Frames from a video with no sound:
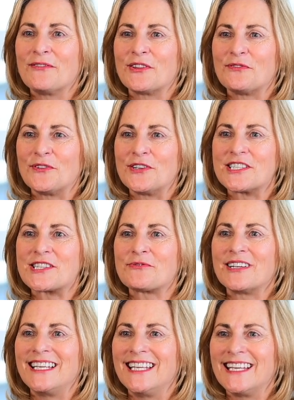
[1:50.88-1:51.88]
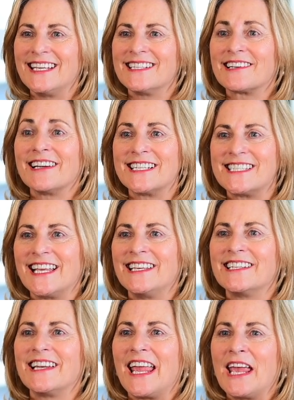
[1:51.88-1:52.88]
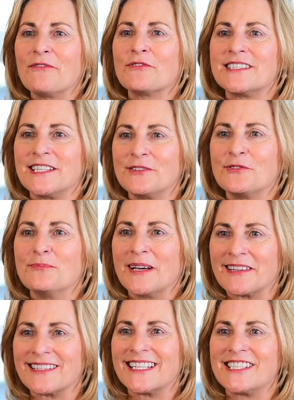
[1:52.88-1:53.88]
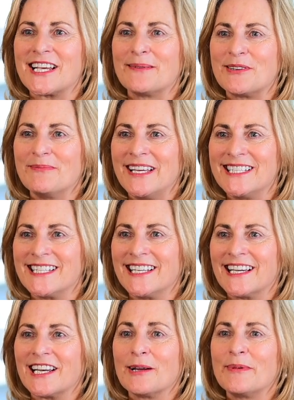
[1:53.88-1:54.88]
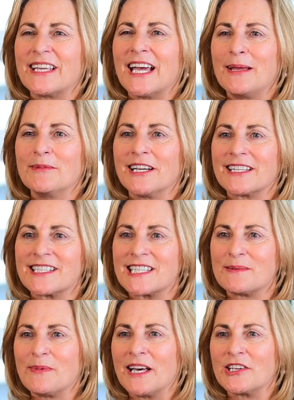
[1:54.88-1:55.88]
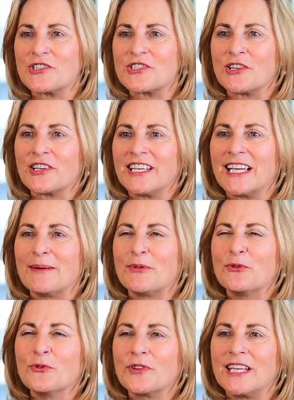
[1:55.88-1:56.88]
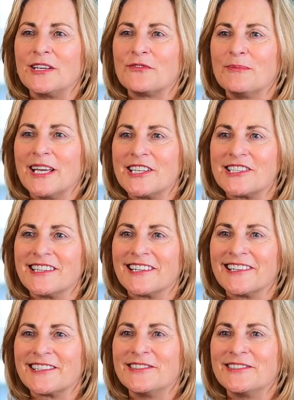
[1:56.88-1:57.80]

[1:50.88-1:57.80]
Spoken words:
For the first 3 years, I attended every single monthly chapter meeting and I became like a sponge soaking up all the information that I